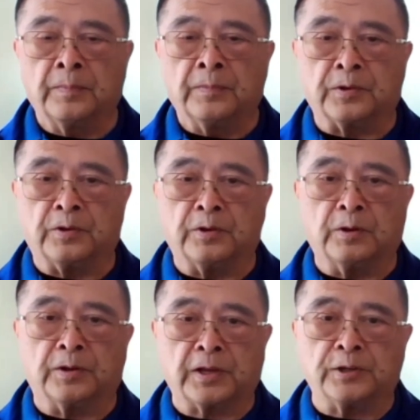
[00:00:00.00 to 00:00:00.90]
So you
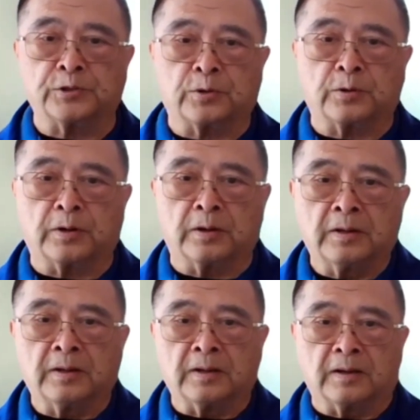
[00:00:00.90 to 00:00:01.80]
notice I sort of
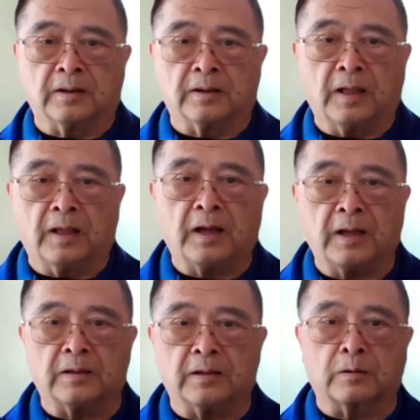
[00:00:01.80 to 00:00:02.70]
glide
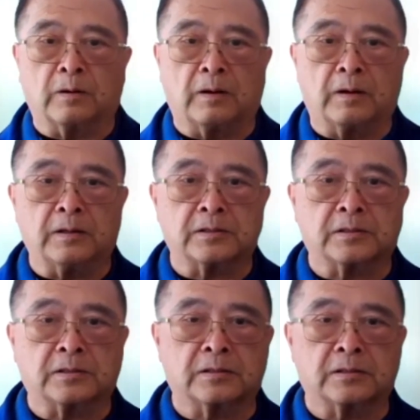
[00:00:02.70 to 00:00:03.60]

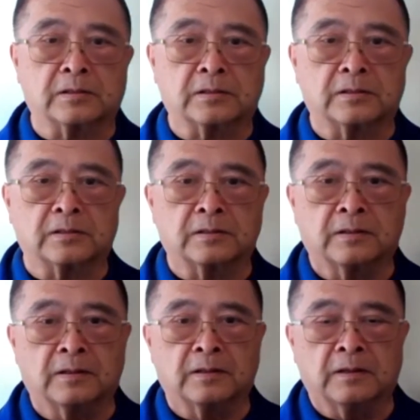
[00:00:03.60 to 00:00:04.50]
across
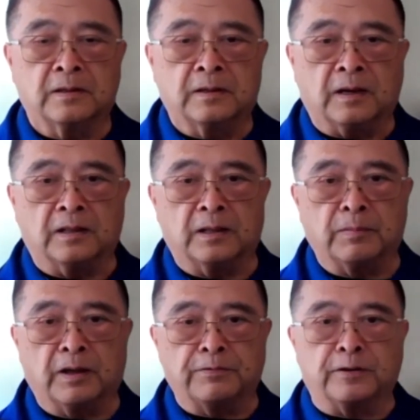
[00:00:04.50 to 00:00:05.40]
and then my
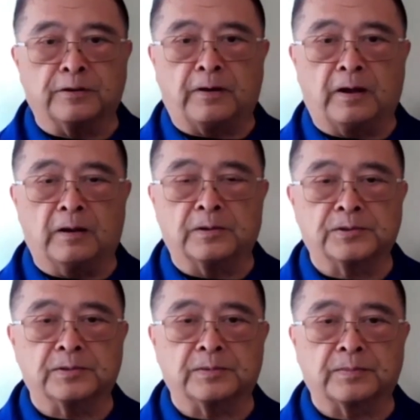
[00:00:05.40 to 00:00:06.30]
foot follows,
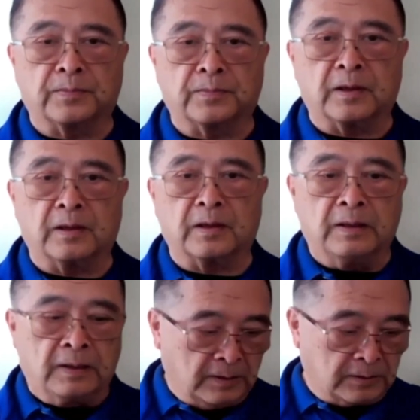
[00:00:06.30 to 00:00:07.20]
okay?
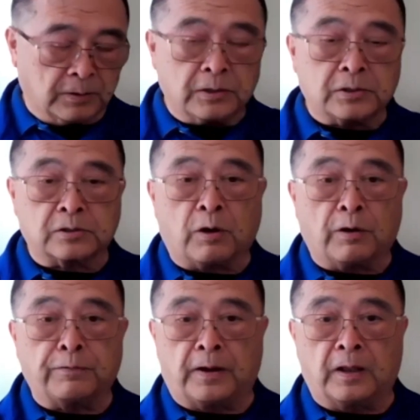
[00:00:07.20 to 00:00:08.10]
So this is called
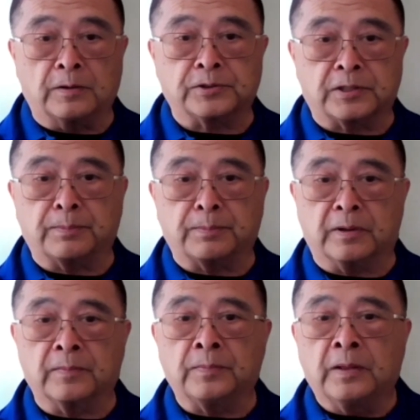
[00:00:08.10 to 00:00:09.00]
follow stepping.
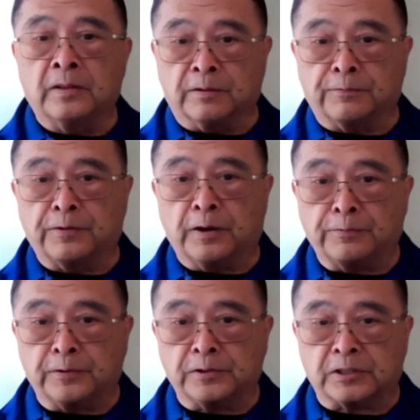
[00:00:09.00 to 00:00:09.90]
The front
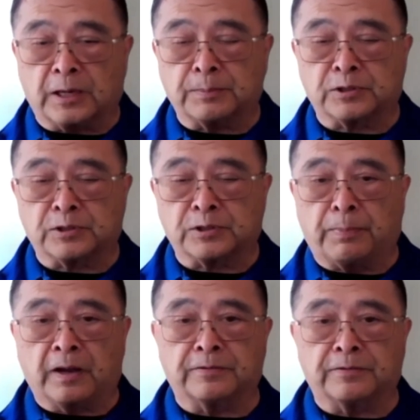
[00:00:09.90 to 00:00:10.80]
foot steps, the
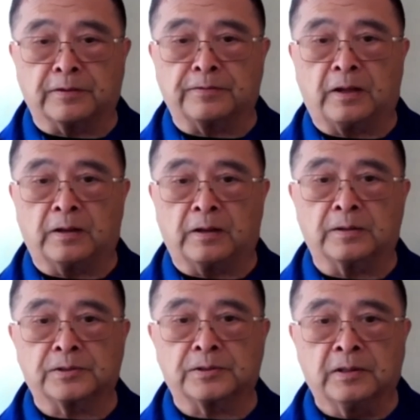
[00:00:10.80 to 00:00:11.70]
back foot
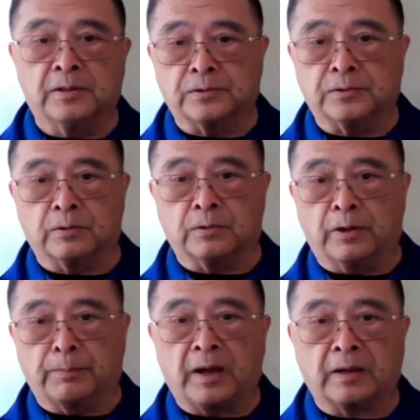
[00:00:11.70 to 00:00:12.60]
follows. So going
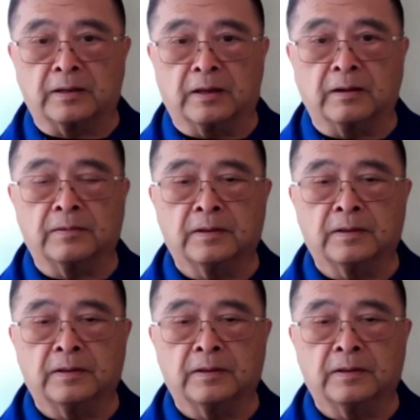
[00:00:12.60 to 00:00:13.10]
back now,